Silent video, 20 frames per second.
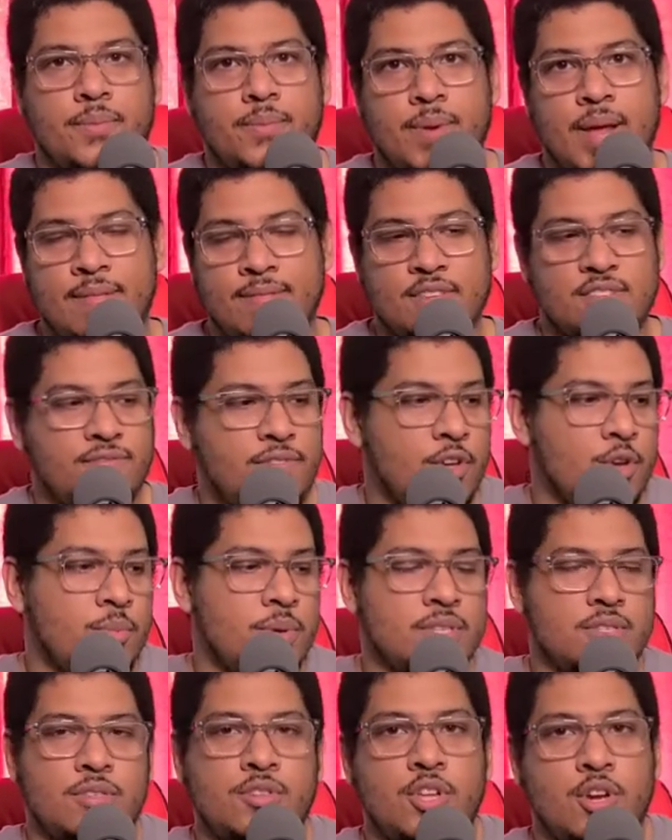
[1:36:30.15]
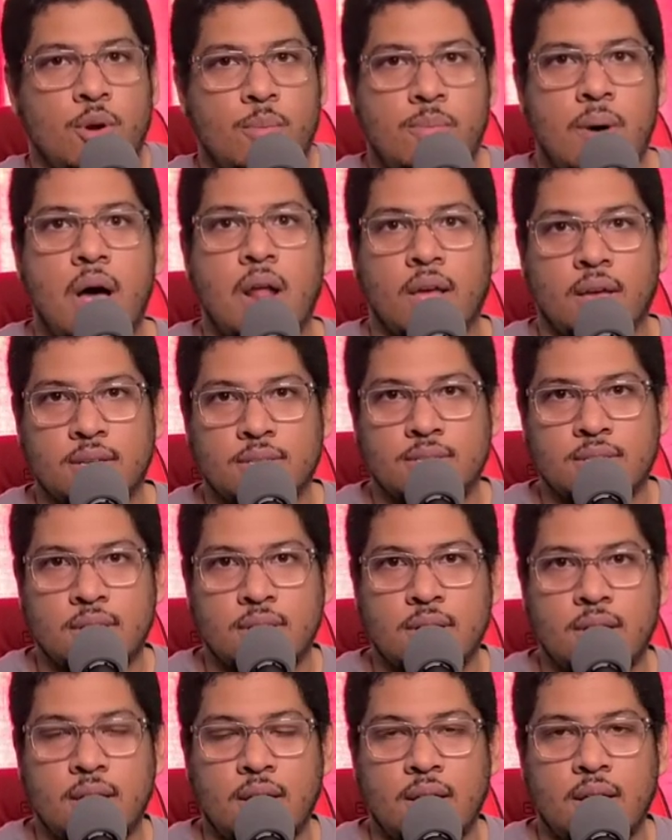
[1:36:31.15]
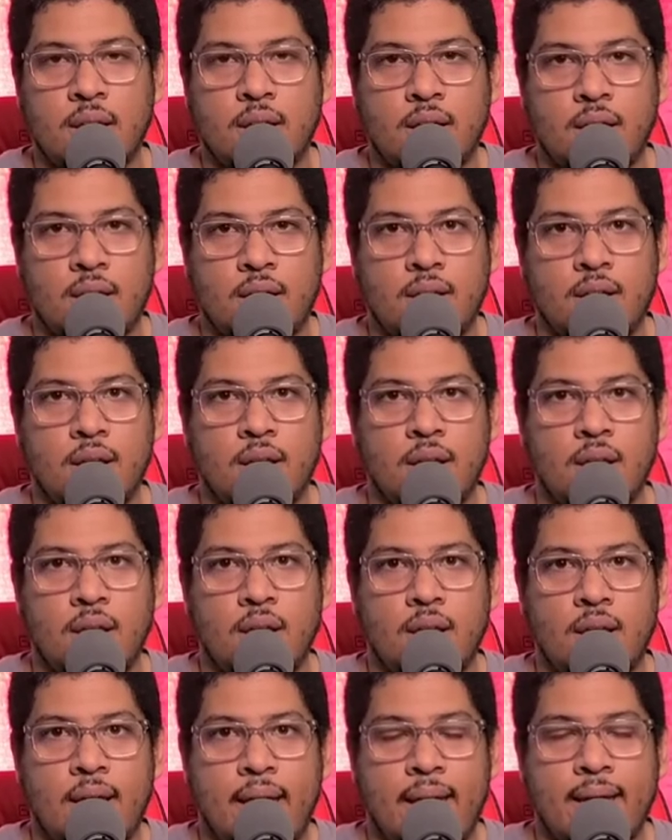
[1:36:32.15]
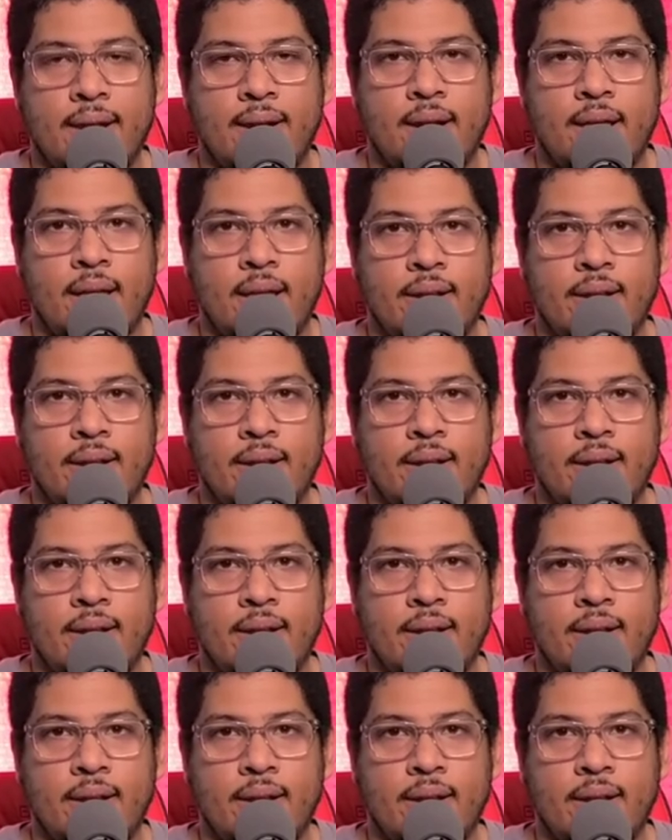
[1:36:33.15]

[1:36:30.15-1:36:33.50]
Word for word: And this film is, you know, bollocks and, and, and, and, and,